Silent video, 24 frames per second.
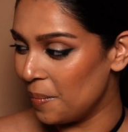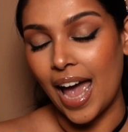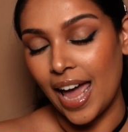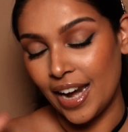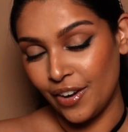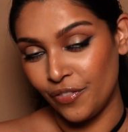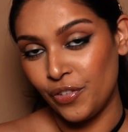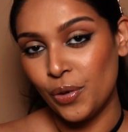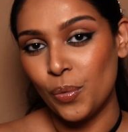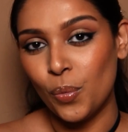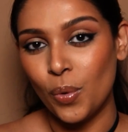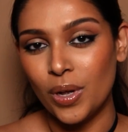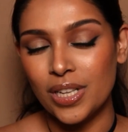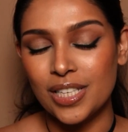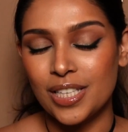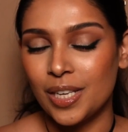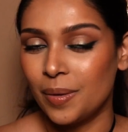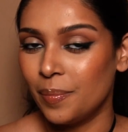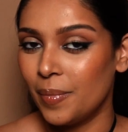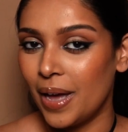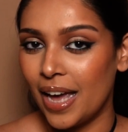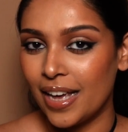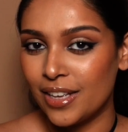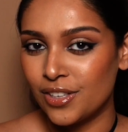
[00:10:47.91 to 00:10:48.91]
And if you want
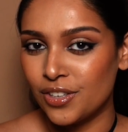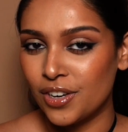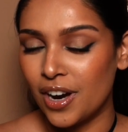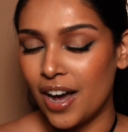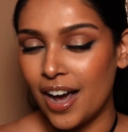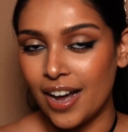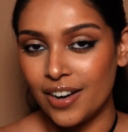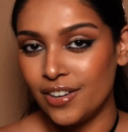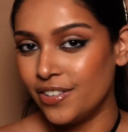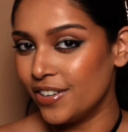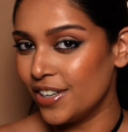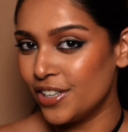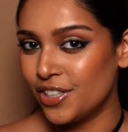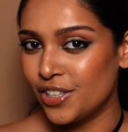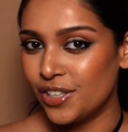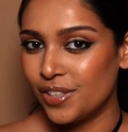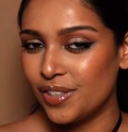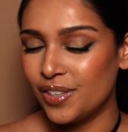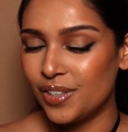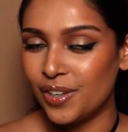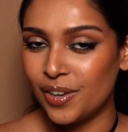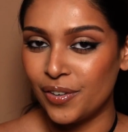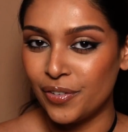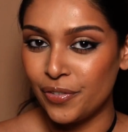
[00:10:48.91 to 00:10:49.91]
some extra hydration
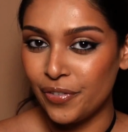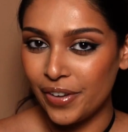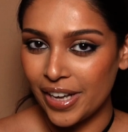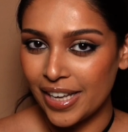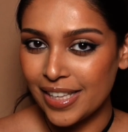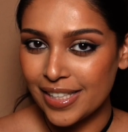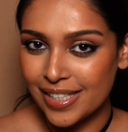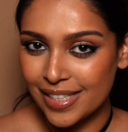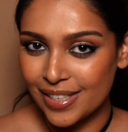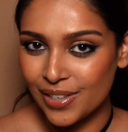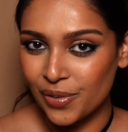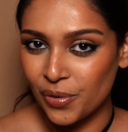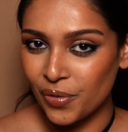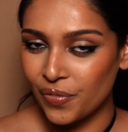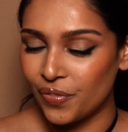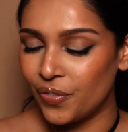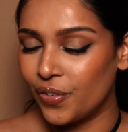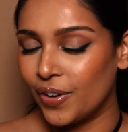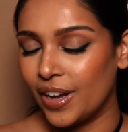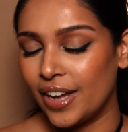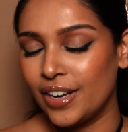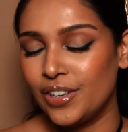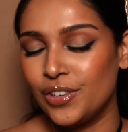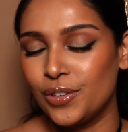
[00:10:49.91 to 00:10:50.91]
to your face, don't
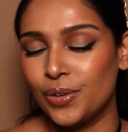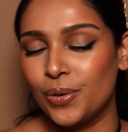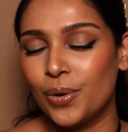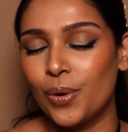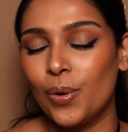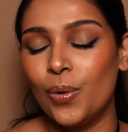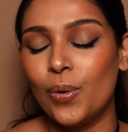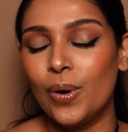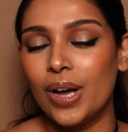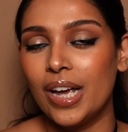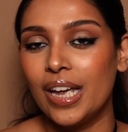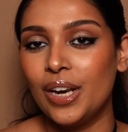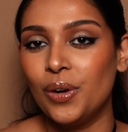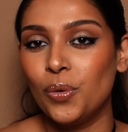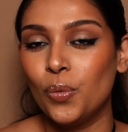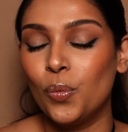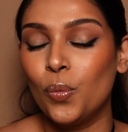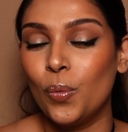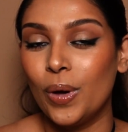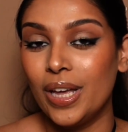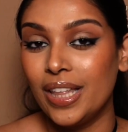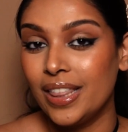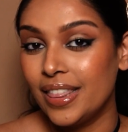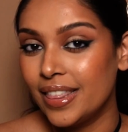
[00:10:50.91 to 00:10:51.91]
forget to go in
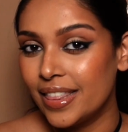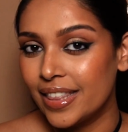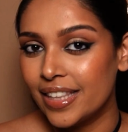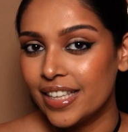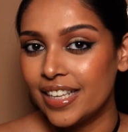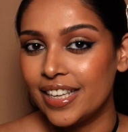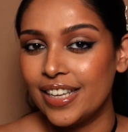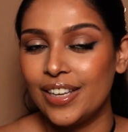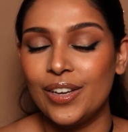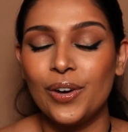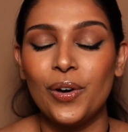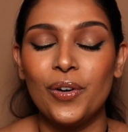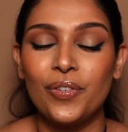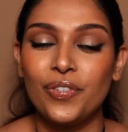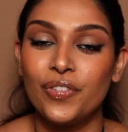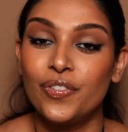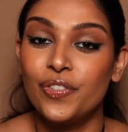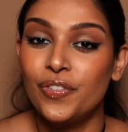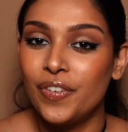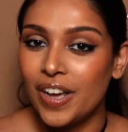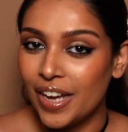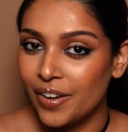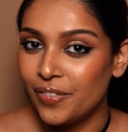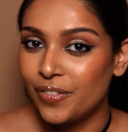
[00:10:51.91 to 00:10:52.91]
with your
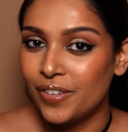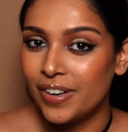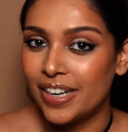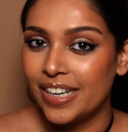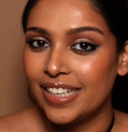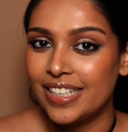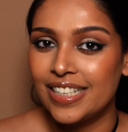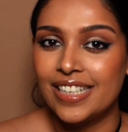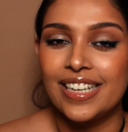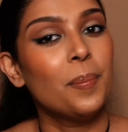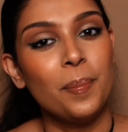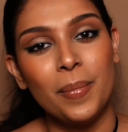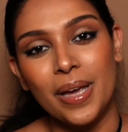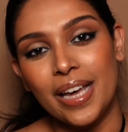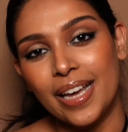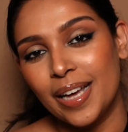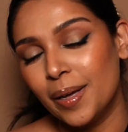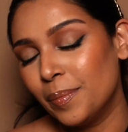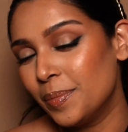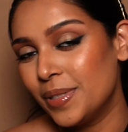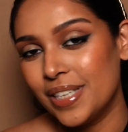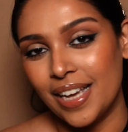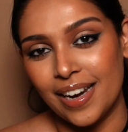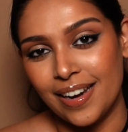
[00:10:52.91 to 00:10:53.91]
favorite
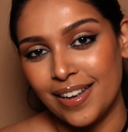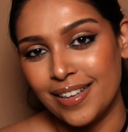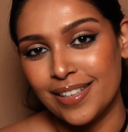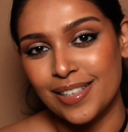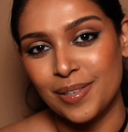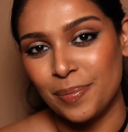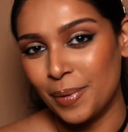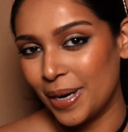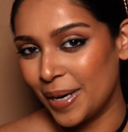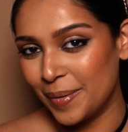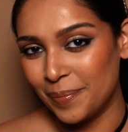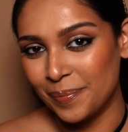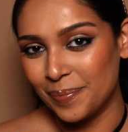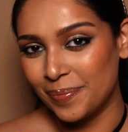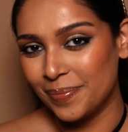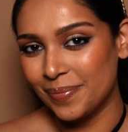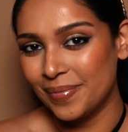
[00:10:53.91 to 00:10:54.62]
makeup setting spray.